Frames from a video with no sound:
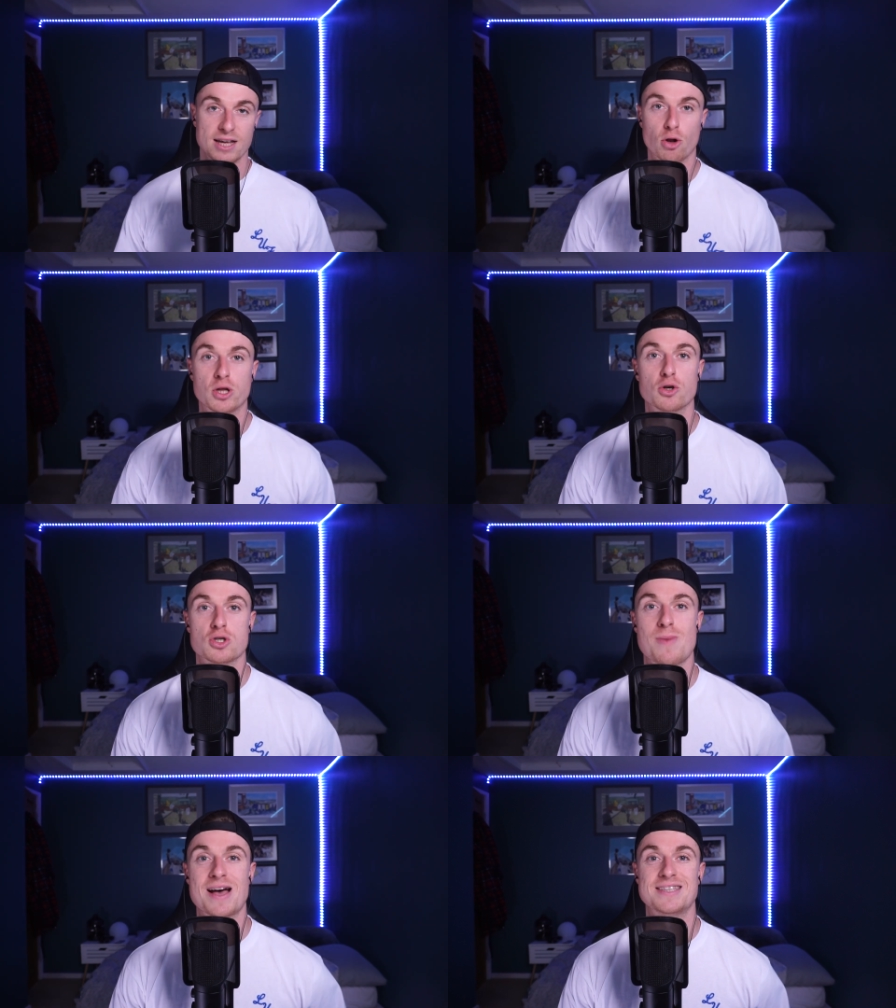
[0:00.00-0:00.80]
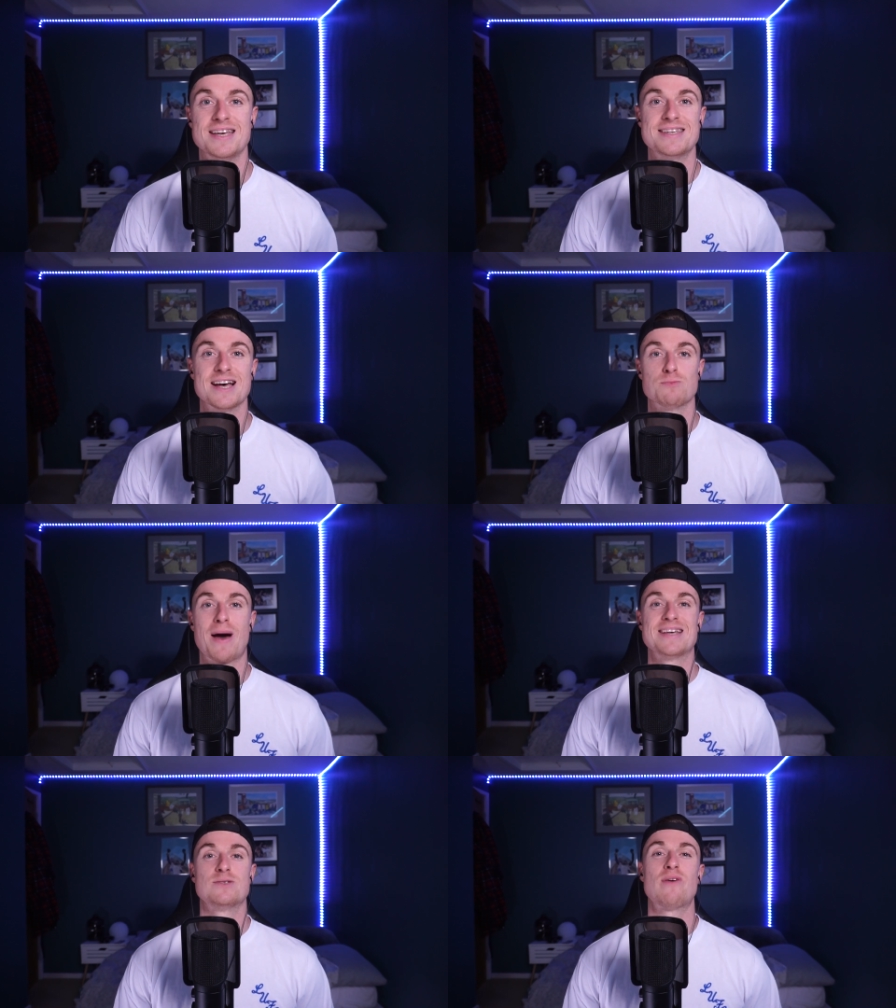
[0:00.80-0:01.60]
Get all your customized
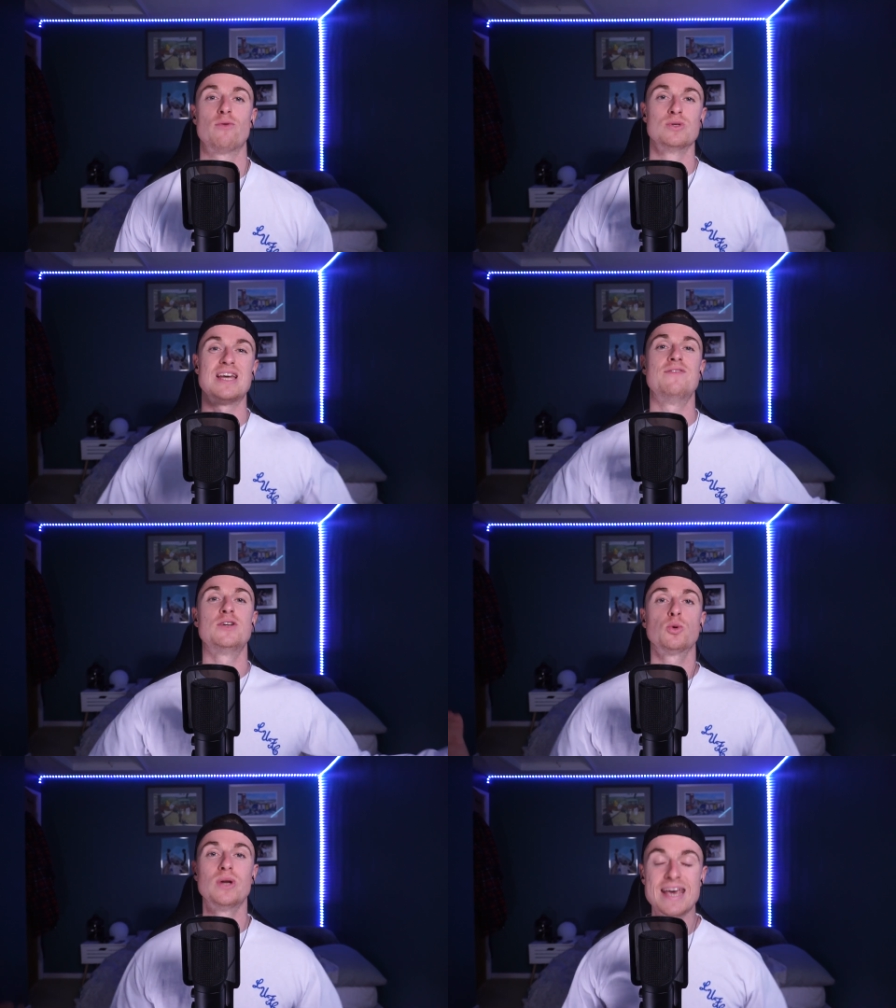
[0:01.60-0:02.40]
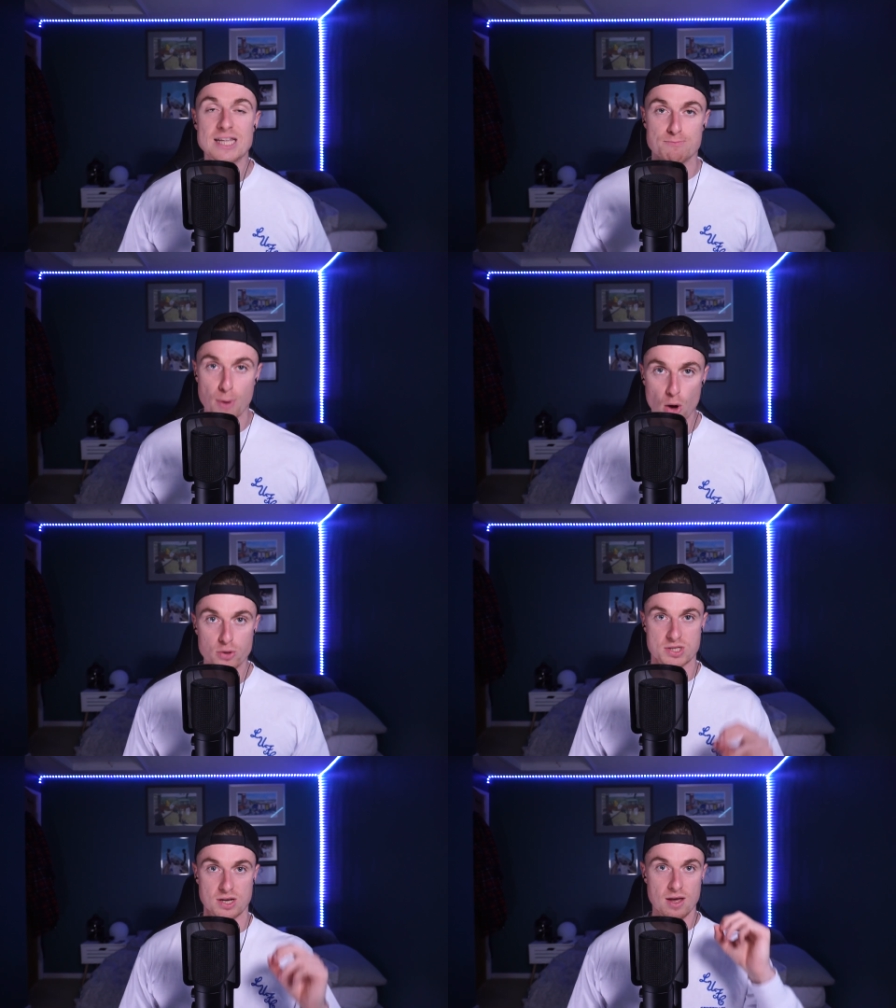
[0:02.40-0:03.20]
details, bikes to everyone's individual needs.
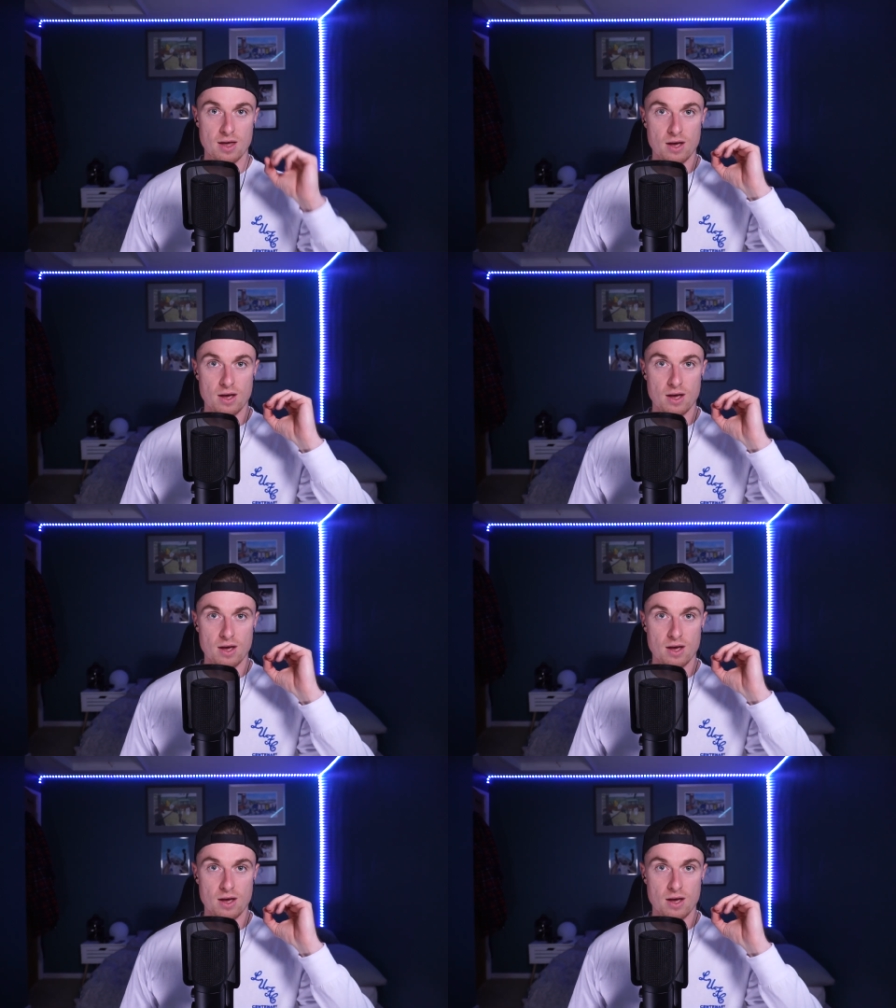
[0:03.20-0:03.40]
But